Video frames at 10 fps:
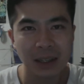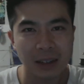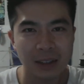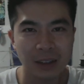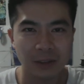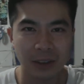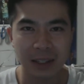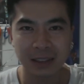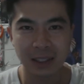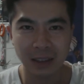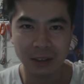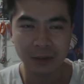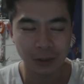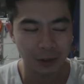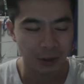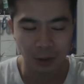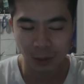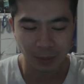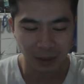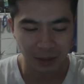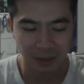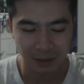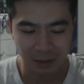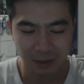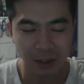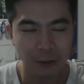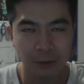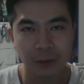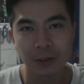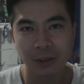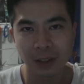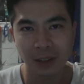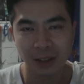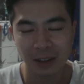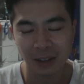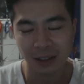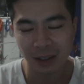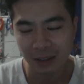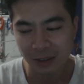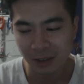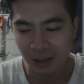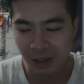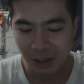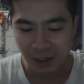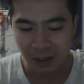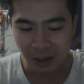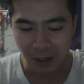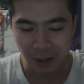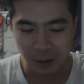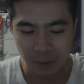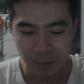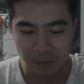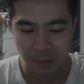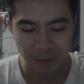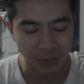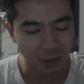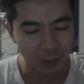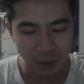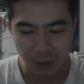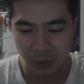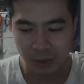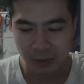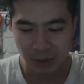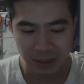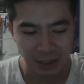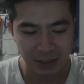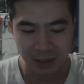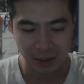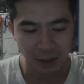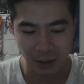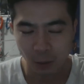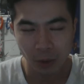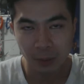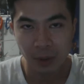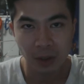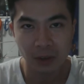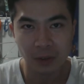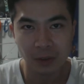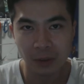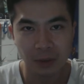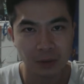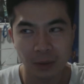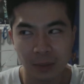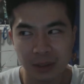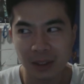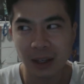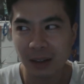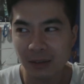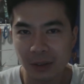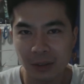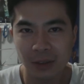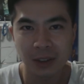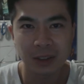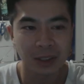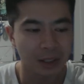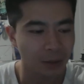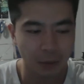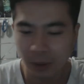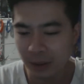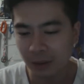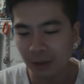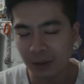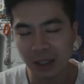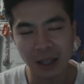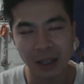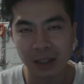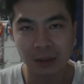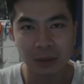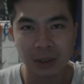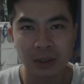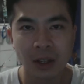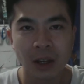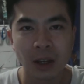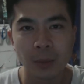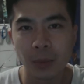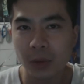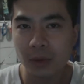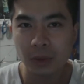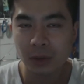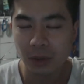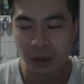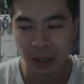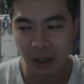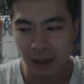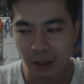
Like, you know, France, they love food, Europe, they just love food, kind of thing like that. So the movie was fantastic. Like, it won me over from the start, from the first scene right through to the end. It was just beautiful to look at.